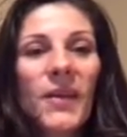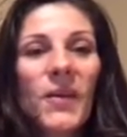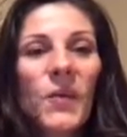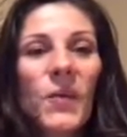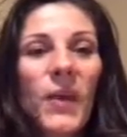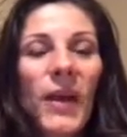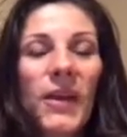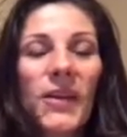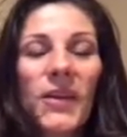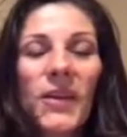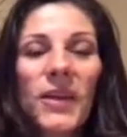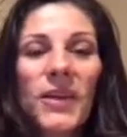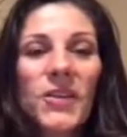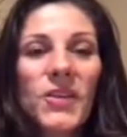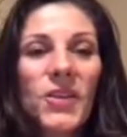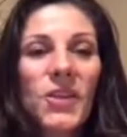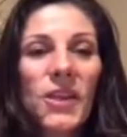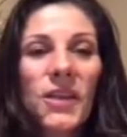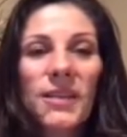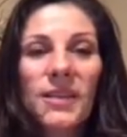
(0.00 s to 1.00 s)
where you
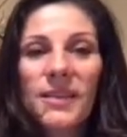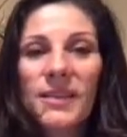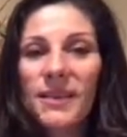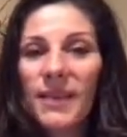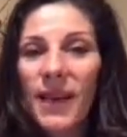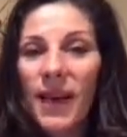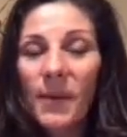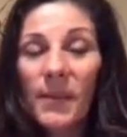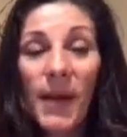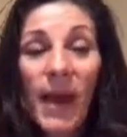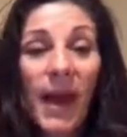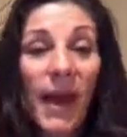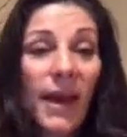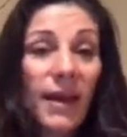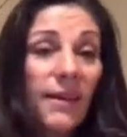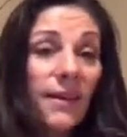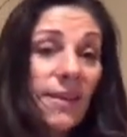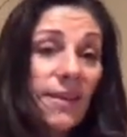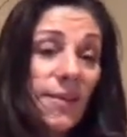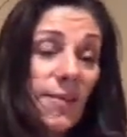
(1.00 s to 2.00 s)
can just come
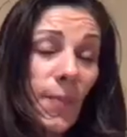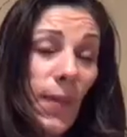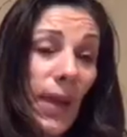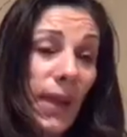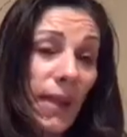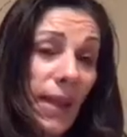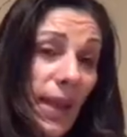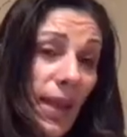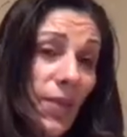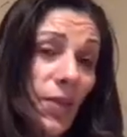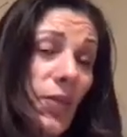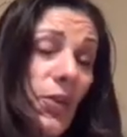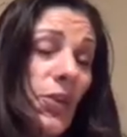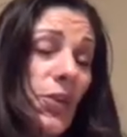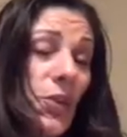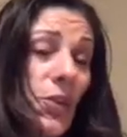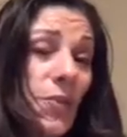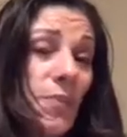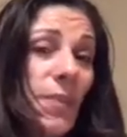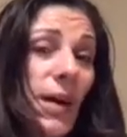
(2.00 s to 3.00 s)
out. It's about every
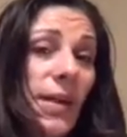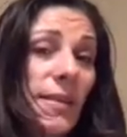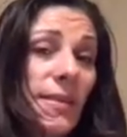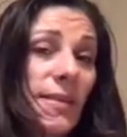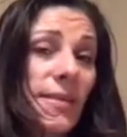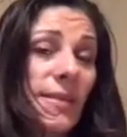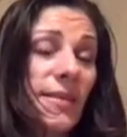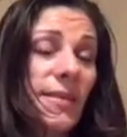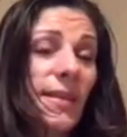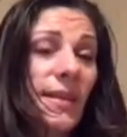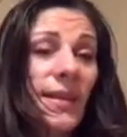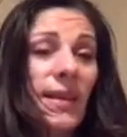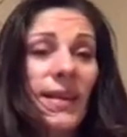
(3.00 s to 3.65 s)
2 months.